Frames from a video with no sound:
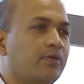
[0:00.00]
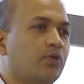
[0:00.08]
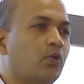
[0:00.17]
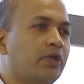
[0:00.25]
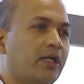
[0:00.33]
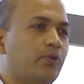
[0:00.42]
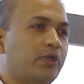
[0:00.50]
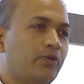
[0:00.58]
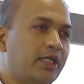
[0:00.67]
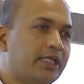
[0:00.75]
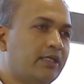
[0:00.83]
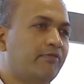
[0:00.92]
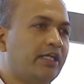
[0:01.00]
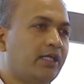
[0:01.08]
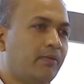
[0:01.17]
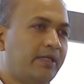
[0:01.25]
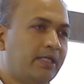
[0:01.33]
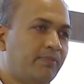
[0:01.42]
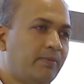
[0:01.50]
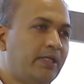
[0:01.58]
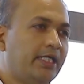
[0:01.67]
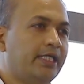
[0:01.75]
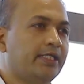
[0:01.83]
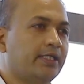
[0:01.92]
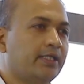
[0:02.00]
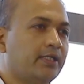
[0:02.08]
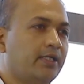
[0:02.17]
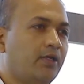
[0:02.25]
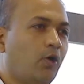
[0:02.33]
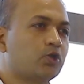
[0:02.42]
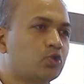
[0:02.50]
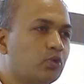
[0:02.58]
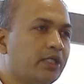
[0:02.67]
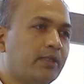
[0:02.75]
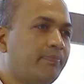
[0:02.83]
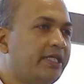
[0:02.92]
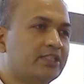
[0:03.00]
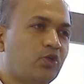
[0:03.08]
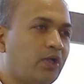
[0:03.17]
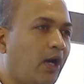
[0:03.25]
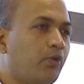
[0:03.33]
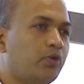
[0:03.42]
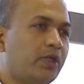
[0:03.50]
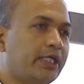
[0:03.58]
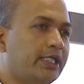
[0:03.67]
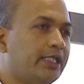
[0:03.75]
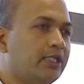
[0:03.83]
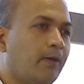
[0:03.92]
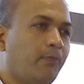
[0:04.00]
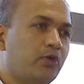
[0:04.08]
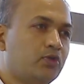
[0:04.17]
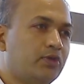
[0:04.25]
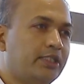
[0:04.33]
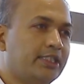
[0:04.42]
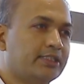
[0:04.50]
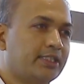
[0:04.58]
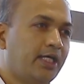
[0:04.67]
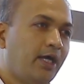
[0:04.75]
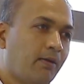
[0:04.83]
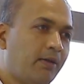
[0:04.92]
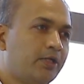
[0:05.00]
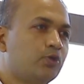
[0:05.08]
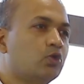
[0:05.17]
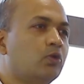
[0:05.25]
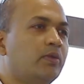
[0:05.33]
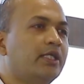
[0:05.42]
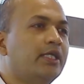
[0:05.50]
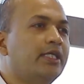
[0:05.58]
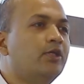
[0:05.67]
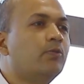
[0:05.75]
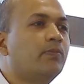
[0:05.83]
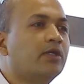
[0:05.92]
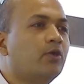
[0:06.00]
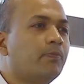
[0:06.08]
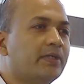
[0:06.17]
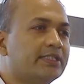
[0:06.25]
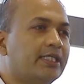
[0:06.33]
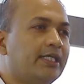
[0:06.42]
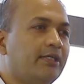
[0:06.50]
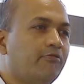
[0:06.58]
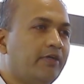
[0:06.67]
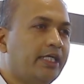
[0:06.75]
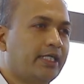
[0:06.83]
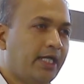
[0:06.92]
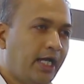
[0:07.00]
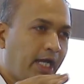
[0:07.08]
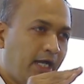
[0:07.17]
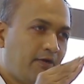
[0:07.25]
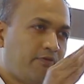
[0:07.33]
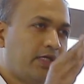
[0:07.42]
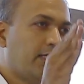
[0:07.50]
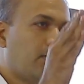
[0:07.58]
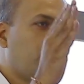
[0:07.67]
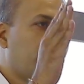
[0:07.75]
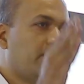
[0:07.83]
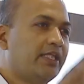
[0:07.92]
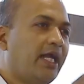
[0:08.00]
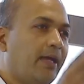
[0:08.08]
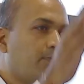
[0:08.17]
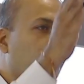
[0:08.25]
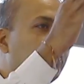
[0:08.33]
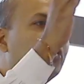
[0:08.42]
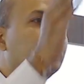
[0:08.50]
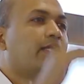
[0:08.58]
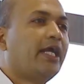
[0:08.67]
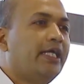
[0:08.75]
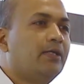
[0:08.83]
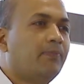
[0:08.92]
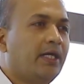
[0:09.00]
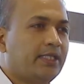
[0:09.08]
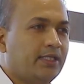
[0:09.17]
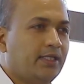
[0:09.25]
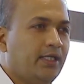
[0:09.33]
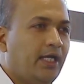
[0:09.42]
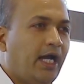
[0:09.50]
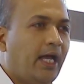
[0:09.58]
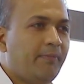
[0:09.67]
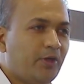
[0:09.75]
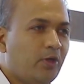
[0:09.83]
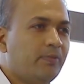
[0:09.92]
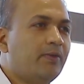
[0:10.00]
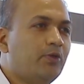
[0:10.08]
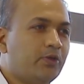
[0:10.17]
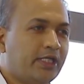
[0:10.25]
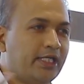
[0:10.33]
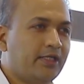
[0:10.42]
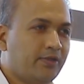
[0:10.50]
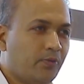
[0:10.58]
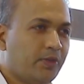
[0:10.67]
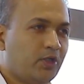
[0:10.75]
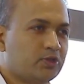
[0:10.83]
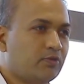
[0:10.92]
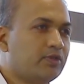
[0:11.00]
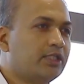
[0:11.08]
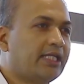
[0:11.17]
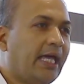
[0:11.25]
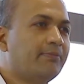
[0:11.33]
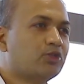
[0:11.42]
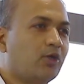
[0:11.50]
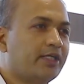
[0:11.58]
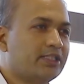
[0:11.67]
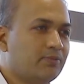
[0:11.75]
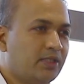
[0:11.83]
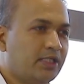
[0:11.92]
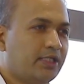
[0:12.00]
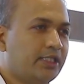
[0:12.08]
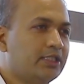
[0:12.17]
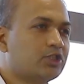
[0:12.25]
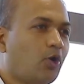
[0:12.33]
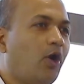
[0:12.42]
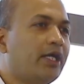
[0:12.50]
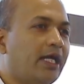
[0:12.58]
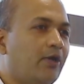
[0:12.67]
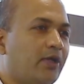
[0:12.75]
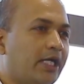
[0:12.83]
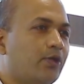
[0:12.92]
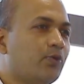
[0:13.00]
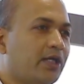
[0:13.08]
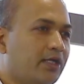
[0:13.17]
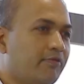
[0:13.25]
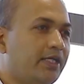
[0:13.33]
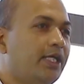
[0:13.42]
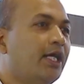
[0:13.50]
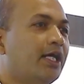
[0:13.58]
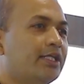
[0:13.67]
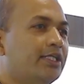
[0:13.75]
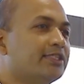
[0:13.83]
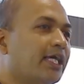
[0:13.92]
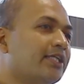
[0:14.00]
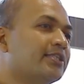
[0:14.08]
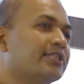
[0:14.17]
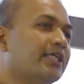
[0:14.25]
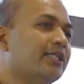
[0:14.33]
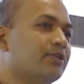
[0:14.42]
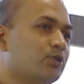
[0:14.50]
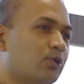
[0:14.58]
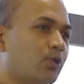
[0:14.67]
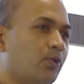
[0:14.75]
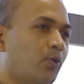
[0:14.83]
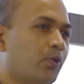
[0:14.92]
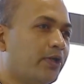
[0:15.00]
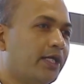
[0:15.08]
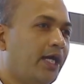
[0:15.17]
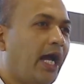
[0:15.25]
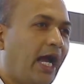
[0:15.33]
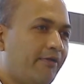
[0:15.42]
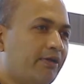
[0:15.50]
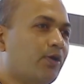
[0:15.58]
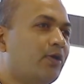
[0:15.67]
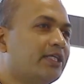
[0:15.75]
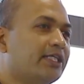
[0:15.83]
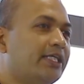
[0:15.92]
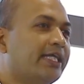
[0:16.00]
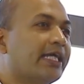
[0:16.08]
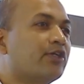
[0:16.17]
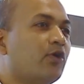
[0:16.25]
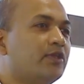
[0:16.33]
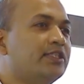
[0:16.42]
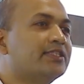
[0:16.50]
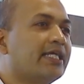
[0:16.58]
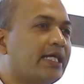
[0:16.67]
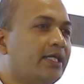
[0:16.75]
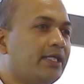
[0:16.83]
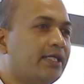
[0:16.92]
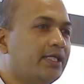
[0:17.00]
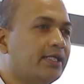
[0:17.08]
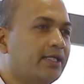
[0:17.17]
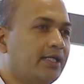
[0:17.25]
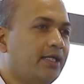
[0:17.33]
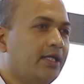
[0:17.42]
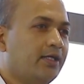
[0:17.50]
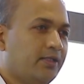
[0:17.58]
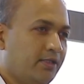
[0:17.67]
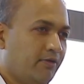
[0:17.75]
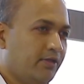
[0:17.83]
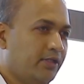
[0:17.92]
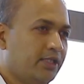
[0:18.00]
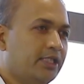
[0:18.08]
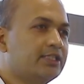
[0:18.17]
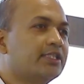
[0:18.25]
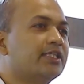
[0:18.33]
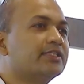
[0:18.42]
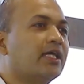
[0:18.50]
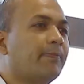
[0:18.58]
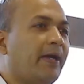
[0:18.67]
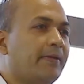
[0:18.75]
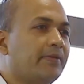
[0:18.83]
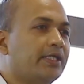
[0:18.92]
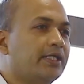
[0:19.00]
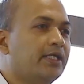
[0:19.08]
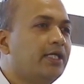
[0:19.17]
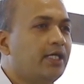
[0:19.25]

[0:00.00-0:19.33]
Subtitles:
No doubt, your turn will come. It may be later or sooner based on how you are getting the opportunities. But you should be ready to patiently wait and figure out whether I am going on the right path. I may not be able to tell because of the time shortage, but in short, I have tried to convey these are the skills you should own. I will not say technology is secondary. Yeah, these things are primary.